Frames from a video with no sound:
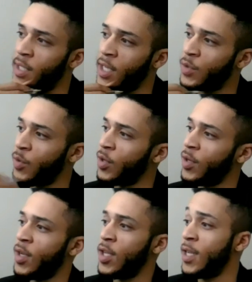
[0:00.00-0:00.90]
That's where you're
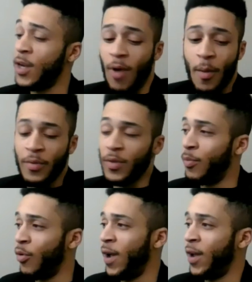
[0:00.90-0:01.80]
you're repping the
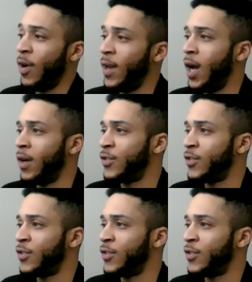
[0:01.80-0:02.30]
brand right now.